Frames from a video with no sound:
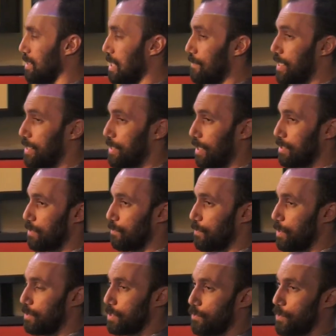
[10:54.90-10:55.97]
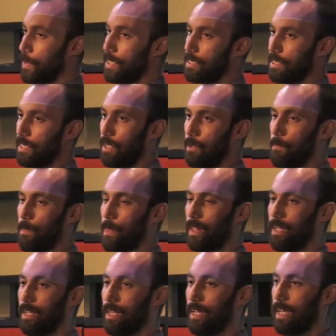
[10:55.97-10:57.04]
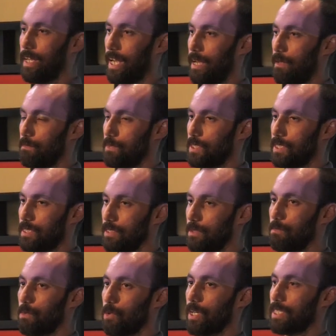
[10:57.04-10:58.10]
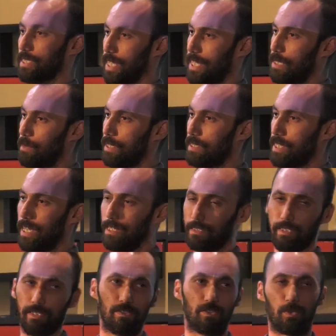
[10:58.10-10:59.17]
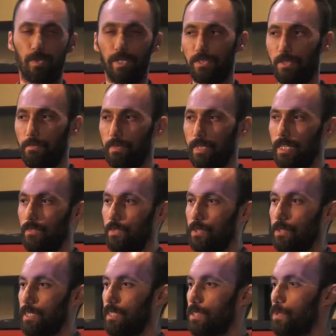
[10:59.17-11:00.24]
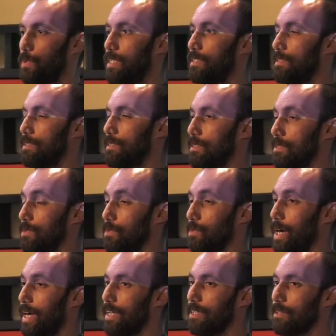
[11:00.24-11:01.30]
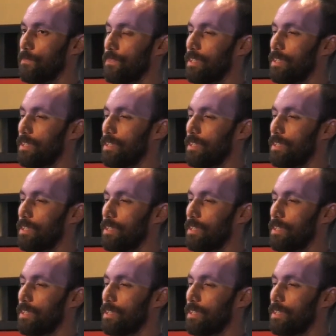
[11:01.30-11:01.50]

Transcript: 70,000 views a few weeks ago. And I'm still more excited about that than 22 million views on a tweet. Why?